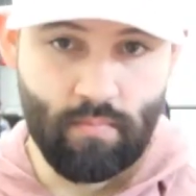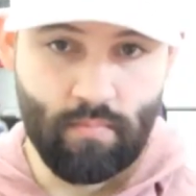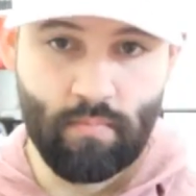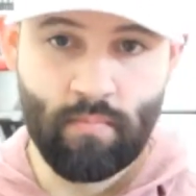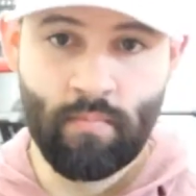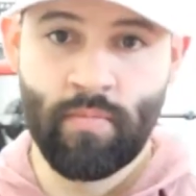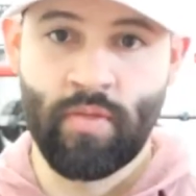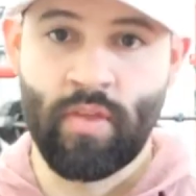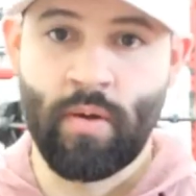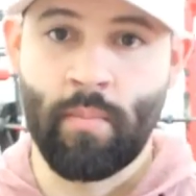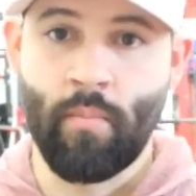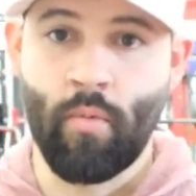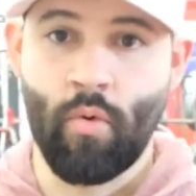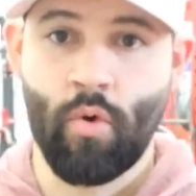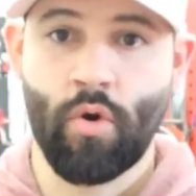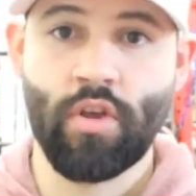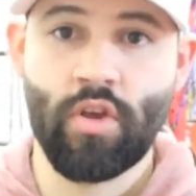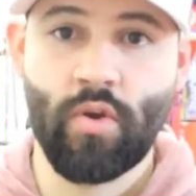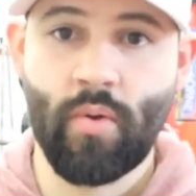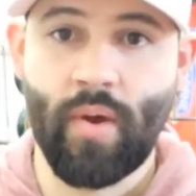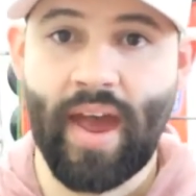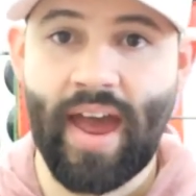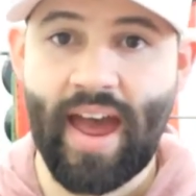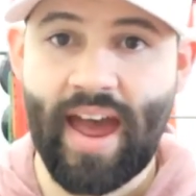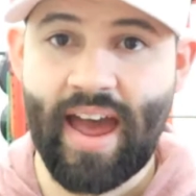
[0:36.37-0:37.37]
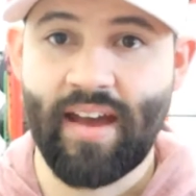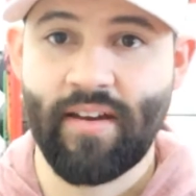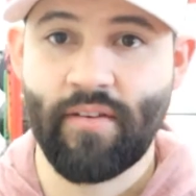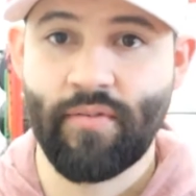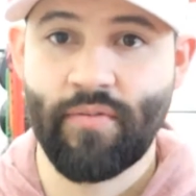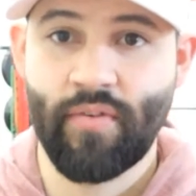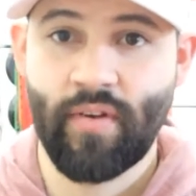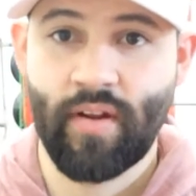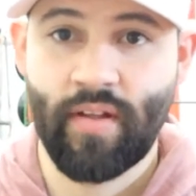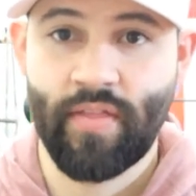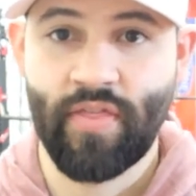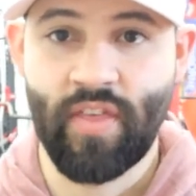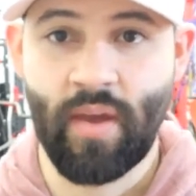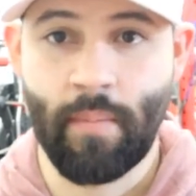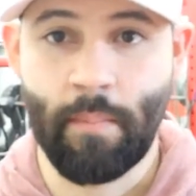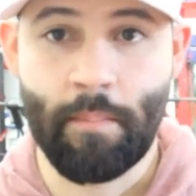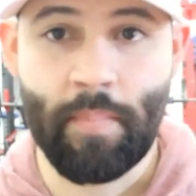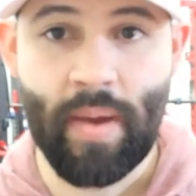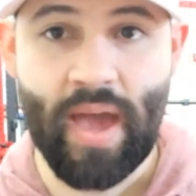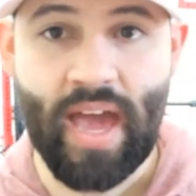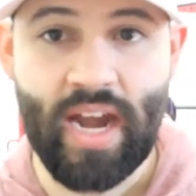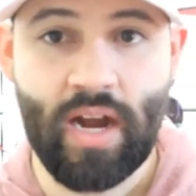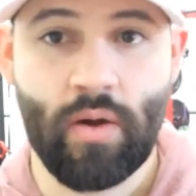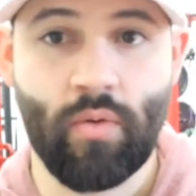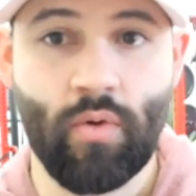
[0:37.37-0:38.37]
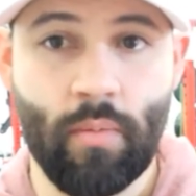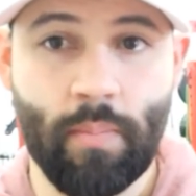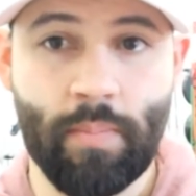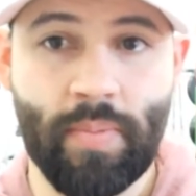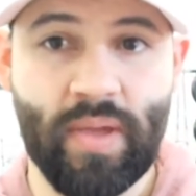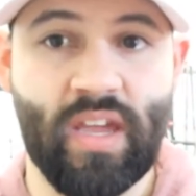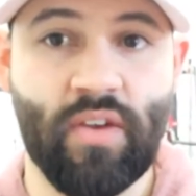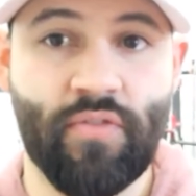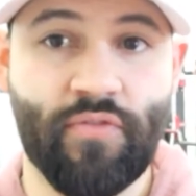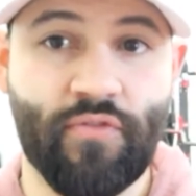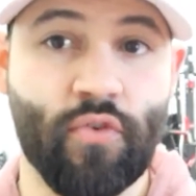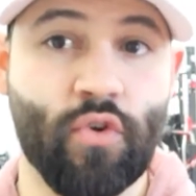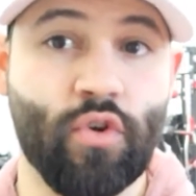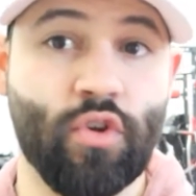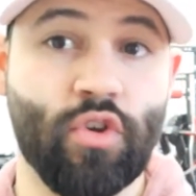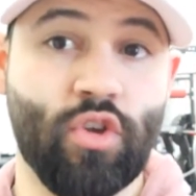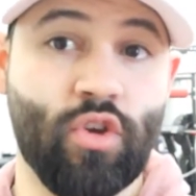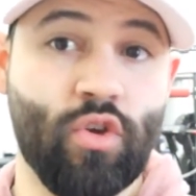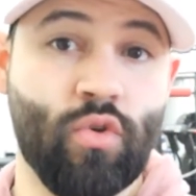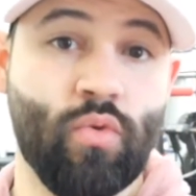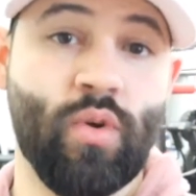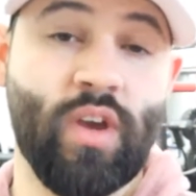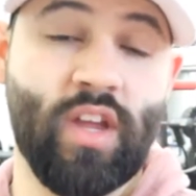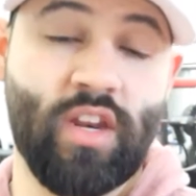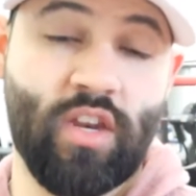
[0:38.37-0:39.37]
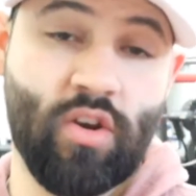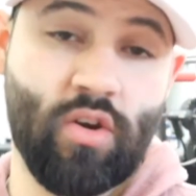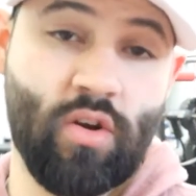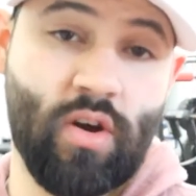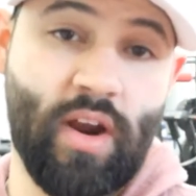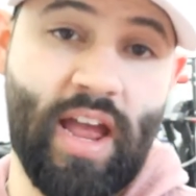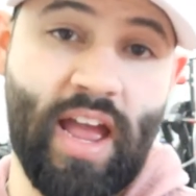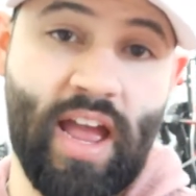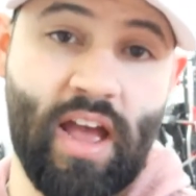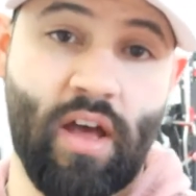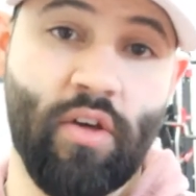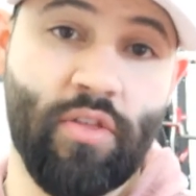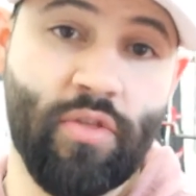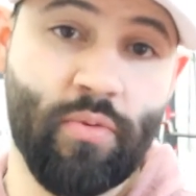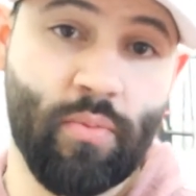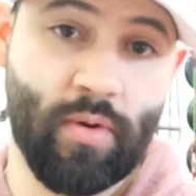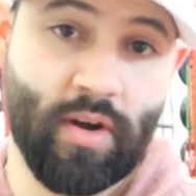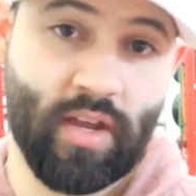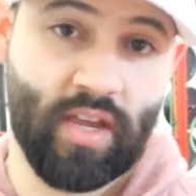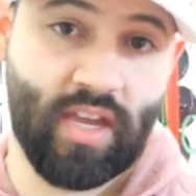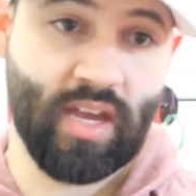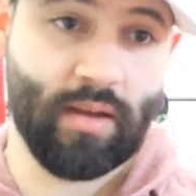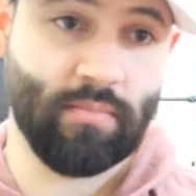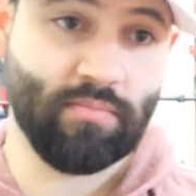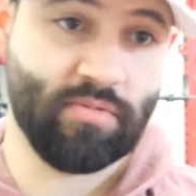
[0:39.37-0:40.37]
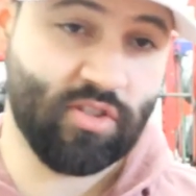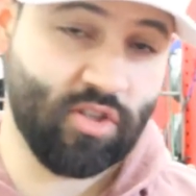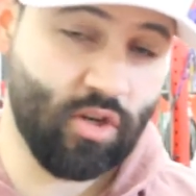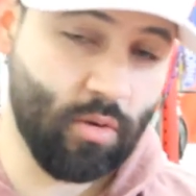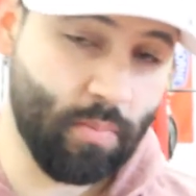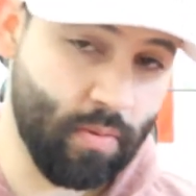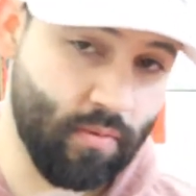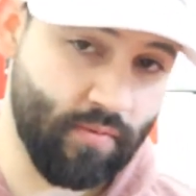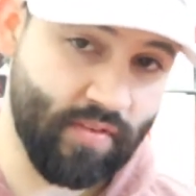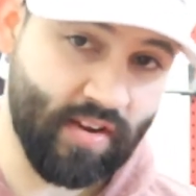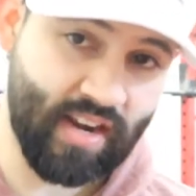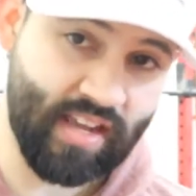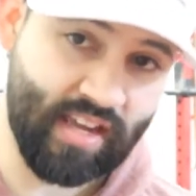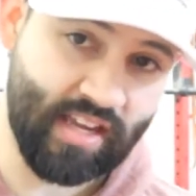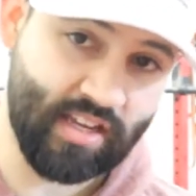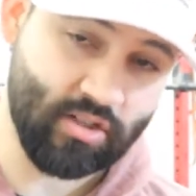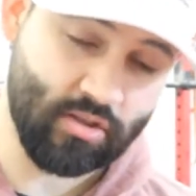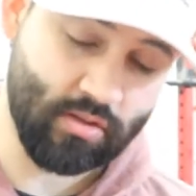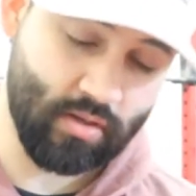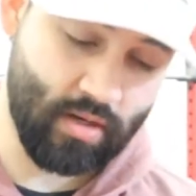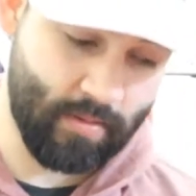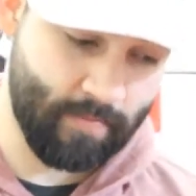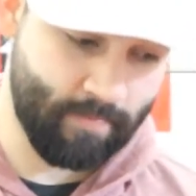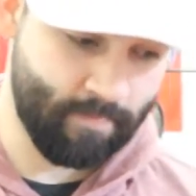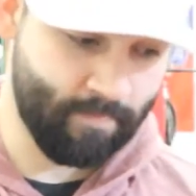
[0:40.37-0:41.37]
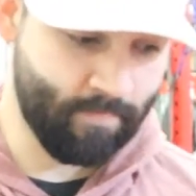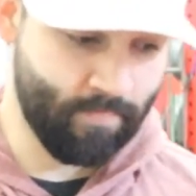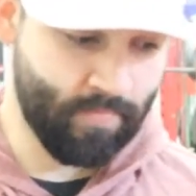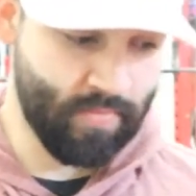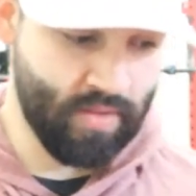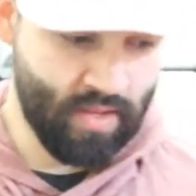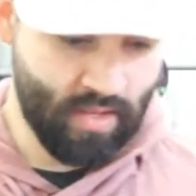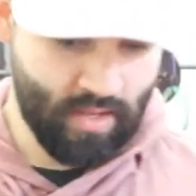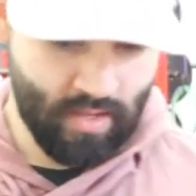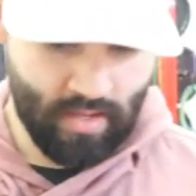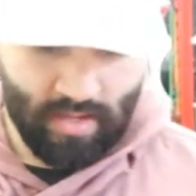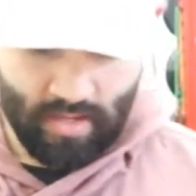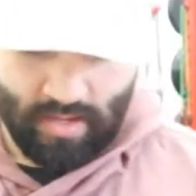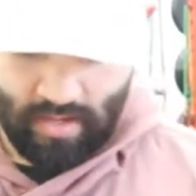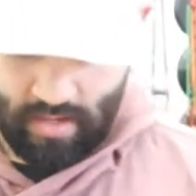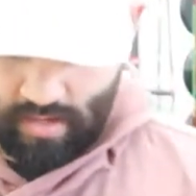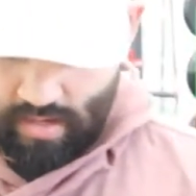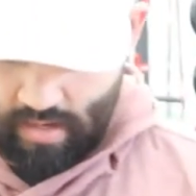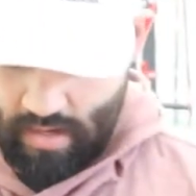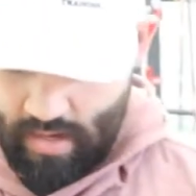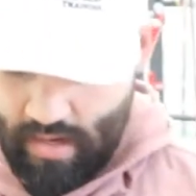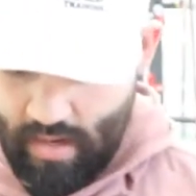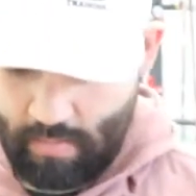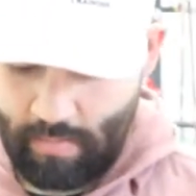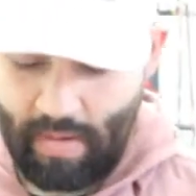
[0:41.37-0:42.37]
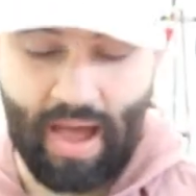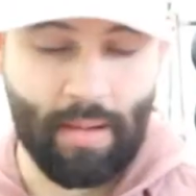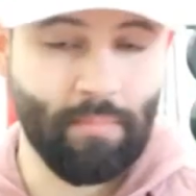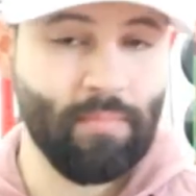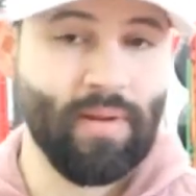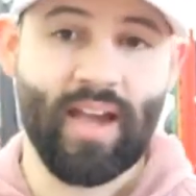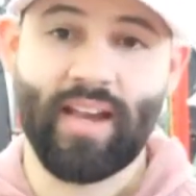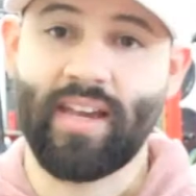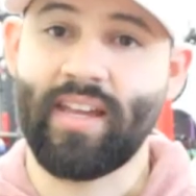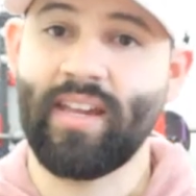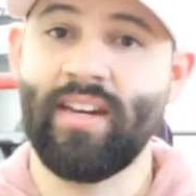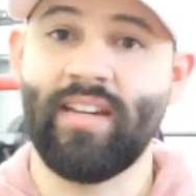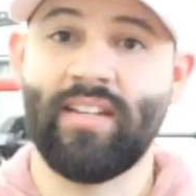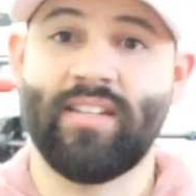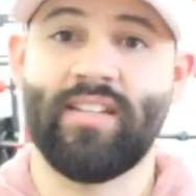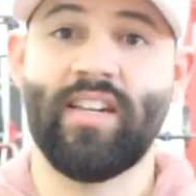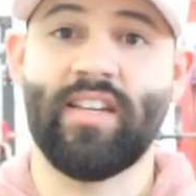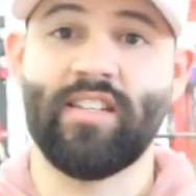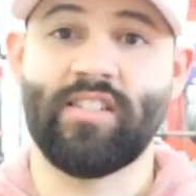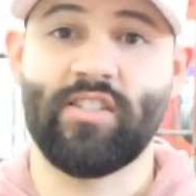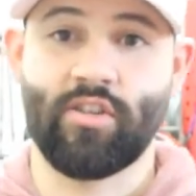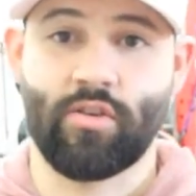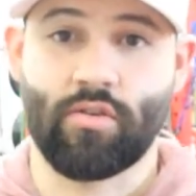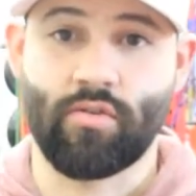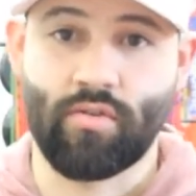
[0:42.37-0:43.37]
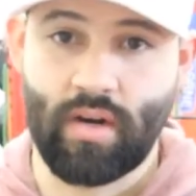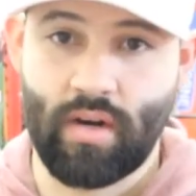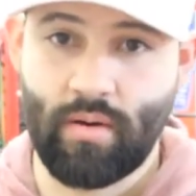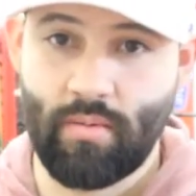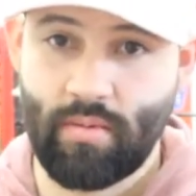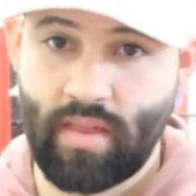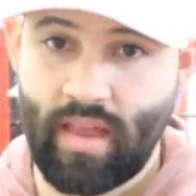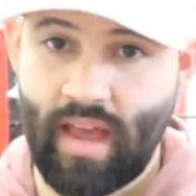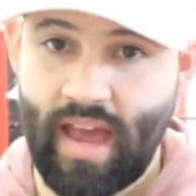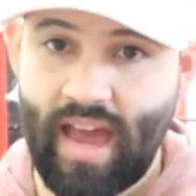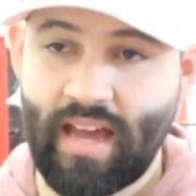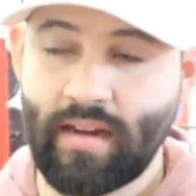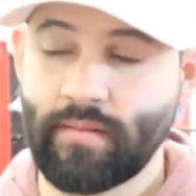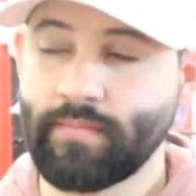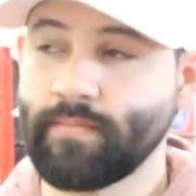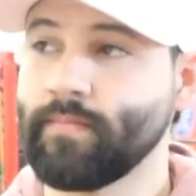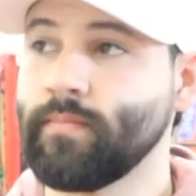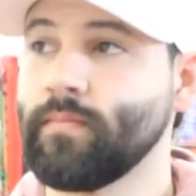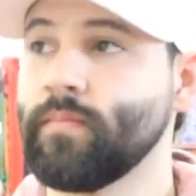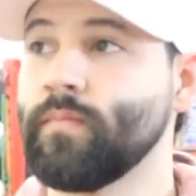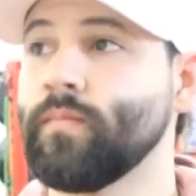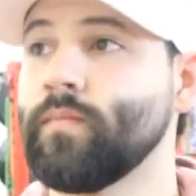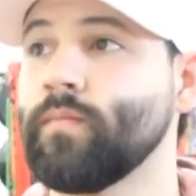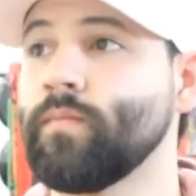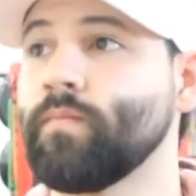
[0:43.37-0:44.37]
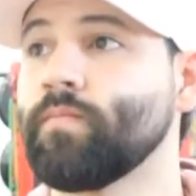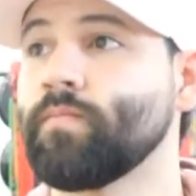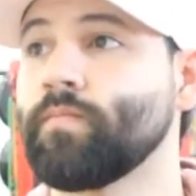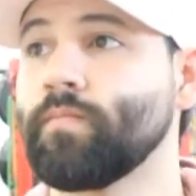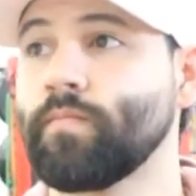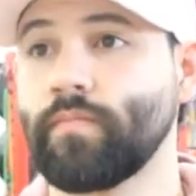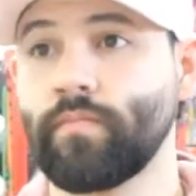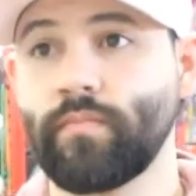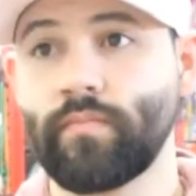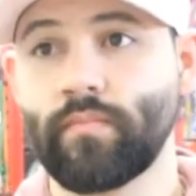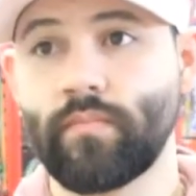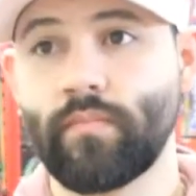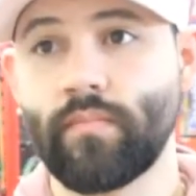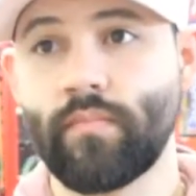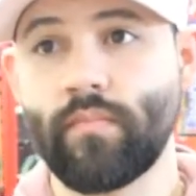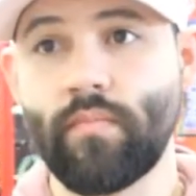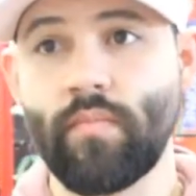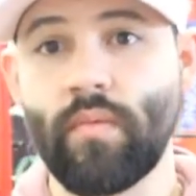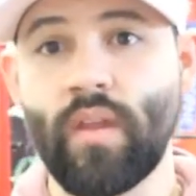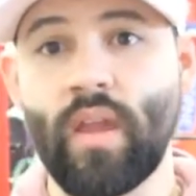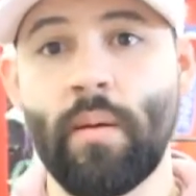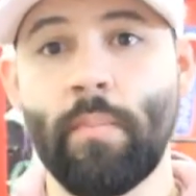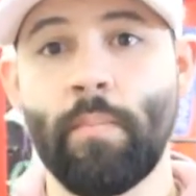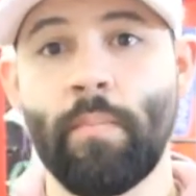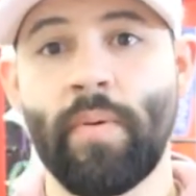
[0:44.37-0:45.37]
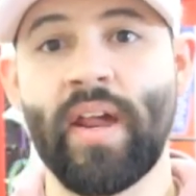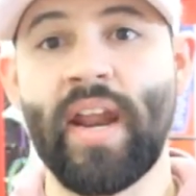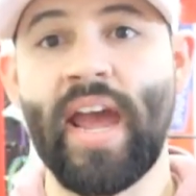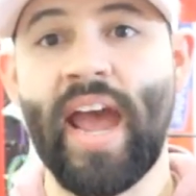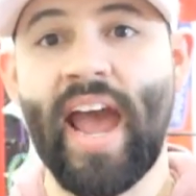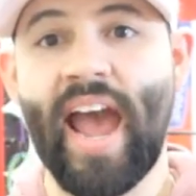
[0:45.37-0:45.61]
the more you have, the better it will be for you and your health when it comes to preventing injury. I'm not gonna disagree with that, but